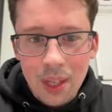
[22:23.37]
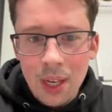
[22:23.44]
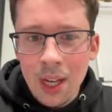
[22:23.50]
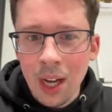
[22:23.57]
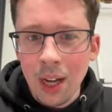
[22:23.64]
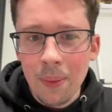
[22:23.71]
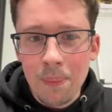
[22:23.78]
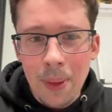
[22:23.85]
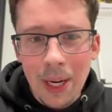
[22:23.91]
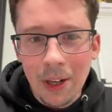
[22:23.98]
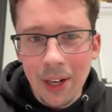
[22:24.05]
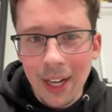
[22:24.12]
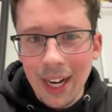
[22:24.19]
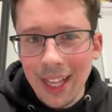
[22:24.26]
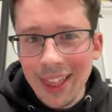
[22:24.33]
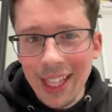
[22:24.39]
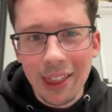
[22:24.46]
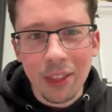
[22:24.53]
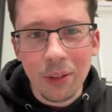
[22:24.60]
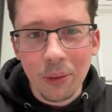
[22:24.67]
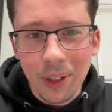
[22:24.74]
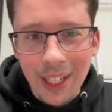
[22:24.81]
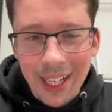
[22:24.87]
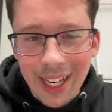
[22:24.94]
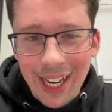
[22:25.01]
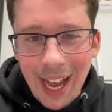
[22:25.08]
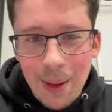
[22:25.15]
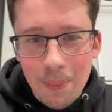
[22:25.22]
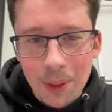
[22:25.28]
Uh, Bearded, I think
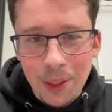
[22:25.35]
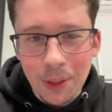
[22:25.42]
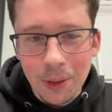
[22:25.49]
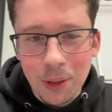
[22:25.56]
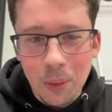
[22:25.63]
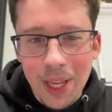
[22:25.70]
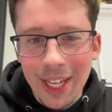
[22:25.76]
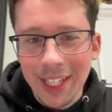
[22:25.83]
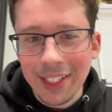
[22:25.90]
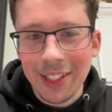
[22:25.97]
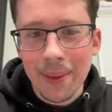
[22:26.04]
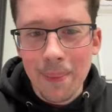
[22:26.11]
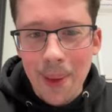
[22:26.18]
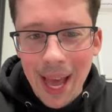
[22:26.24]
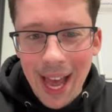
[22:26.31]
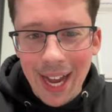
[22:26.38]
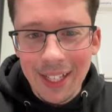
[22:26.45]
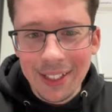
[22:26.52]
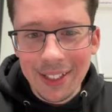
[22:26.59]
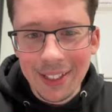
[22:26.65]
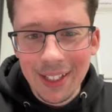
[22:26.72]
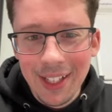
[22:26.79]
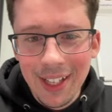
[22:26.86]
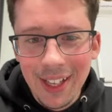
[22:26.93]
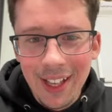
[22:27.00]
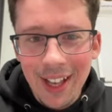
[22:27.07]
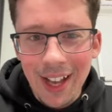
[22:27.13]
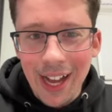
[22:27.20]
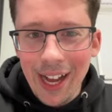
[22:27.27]
three episodes a week is the max.
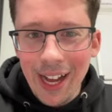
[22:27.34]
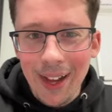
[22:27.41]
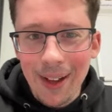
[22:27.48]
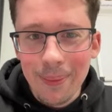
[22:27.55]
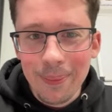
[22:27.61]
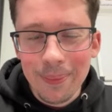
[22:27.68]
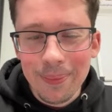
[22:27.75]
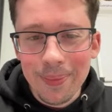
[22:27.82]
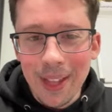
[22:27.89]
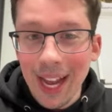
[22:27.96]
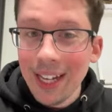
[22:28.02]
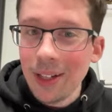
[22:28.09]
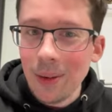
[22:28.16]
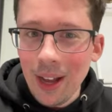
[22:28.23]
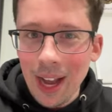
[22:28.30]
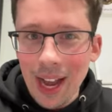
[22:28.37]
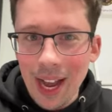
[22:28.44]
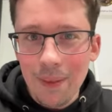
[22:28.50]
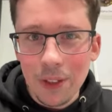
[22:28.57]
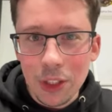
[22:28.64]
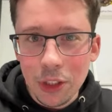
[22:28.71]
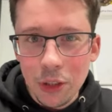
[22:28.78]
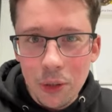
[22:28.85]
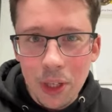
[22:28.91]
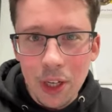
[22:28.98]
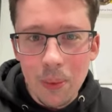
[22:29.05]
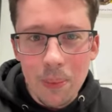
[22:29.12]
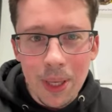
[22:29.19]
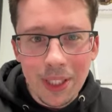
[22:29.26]
Um, I do. I have a
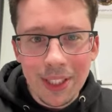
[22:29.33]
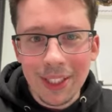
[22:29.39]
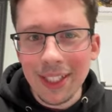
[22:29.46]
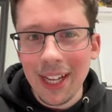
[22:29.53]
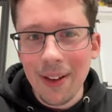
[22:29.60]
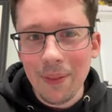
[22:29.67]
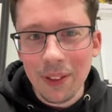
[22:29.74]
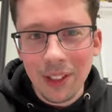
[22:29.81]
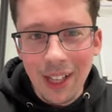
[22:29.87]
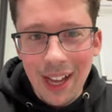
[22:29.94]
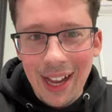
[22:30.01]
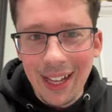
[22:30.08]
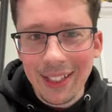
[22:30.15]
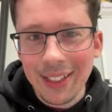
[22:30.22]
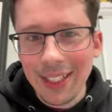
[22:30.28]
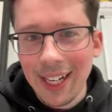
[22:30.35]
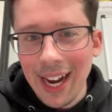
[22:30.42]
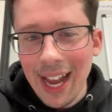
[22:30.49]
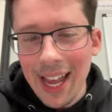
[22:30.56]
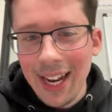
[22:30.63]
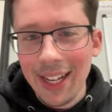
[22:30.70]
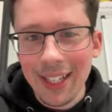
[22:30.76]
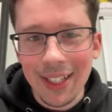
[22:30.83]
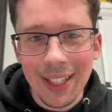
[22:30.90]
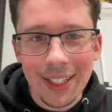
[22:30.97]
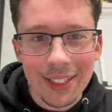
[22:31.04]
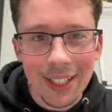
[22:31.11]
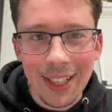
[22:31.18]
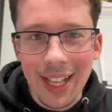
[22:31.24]
studio business. I have clients that I edit and
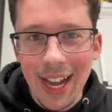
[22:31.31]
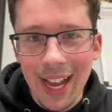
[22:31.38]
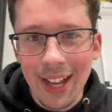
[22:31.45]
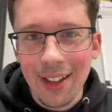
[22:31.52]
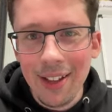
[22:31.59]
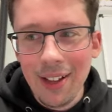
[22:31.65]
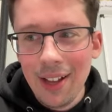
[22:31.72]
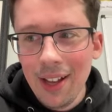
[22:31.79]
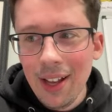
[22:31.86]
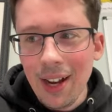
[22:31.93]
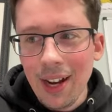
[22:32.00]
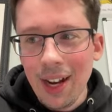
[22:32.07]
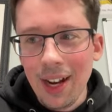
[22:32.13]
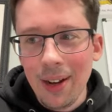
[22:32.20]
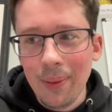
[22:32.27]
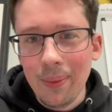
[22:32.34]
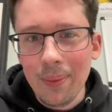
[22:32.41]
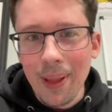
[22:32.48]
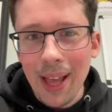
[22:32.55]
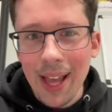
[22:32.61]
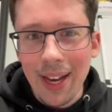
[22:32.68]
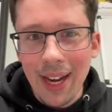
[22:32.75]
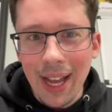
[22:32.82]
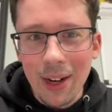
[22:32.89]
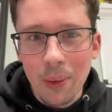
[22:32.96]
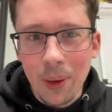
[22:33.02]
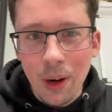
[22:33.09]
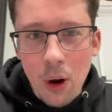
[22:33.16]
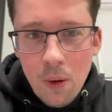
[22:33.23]
this and that. Um, and I
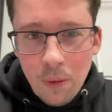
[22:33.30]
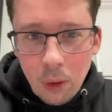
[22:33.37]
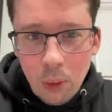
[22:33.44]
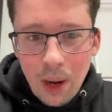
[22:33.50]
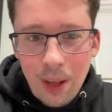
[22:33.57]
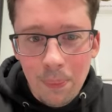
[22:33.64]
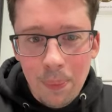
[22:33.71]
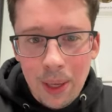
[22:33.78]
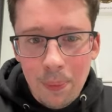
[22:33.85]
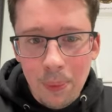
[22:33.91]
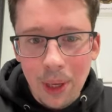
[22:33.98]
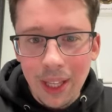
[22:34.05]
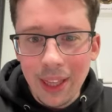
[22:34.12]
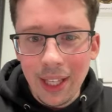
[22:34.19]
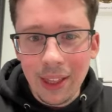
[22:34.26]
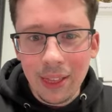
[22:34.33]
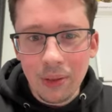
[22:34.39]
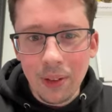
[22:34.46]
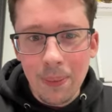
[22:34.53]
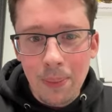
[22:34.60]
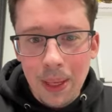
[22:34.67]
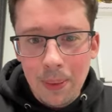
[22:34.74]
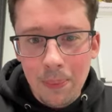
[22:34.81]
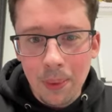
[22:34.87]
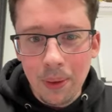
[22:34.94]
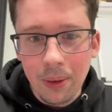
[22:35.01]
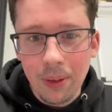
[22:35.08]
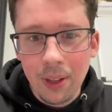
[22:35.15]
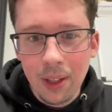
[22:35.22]
don't want to overwhelm people. I think three
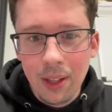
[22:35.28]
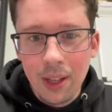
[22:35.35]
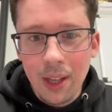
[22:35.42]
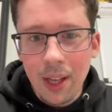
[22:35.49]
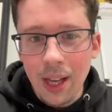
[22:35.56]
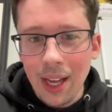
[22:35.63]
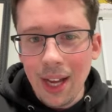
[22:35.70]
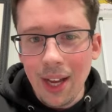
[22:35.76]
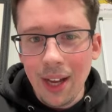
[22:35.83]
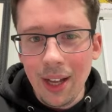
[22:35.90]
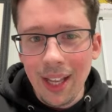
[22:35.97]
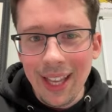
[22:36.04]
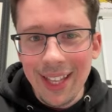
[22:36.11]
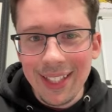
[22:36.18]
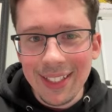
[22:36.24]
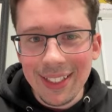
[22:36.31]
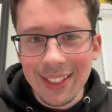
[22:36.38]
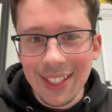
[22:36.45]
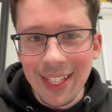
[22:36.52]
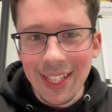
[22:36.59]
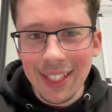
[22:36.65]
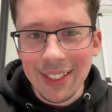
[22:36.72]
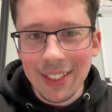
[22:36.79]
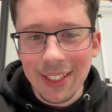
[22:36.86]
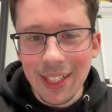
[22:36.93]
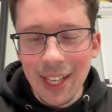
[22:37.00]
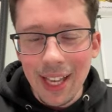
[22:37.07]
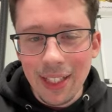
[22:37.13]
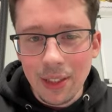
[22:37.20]
people uh, is
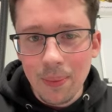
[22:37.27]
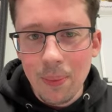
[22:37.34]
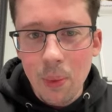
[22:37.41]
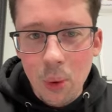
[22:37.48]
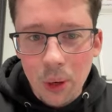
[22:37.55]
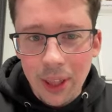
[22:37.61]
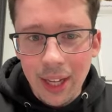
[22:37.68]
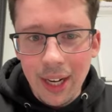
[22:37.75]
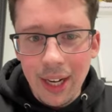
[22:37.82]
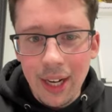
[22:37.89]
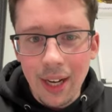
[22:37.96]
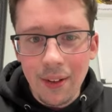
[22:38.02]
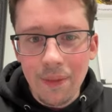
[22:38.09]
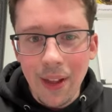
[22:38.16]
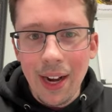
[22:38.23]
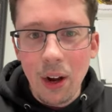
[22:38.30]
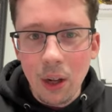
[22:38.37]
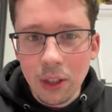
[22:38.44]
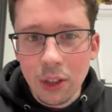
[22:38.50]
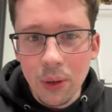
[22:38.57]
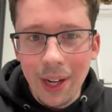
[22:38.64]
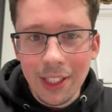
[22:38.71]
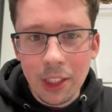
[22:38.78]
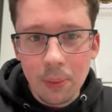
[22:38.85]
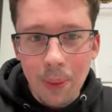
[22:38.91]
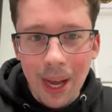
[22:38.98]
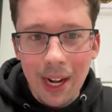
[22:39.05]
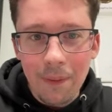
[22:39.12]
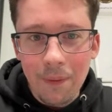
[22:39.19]
is is more than enough. And also on
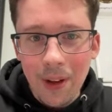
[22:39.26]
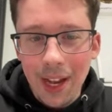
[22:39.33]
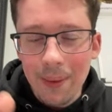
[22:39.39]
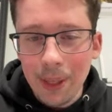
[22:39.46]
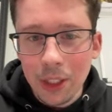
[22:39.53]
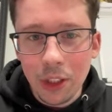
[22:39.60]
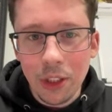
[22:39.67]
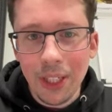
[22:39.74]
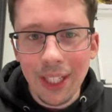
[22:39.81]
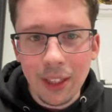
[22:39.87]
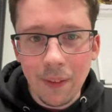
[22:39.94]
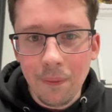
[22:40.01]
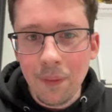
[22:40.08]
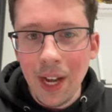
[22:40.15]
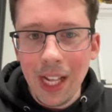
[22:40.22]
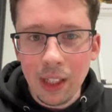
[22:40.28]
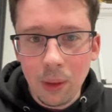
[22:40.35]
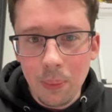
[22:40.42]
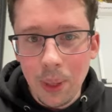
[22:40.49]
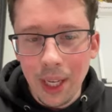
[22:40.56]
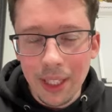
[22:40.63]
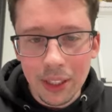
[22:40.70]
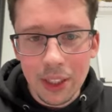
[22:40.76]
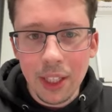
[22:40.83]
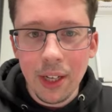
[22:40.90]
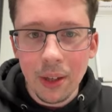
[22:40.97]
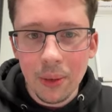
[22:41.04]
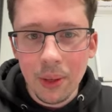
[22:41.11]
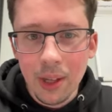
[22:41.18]
Spotify, make sure you hit the follow button
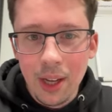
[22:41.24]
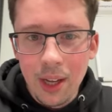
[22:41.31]
too.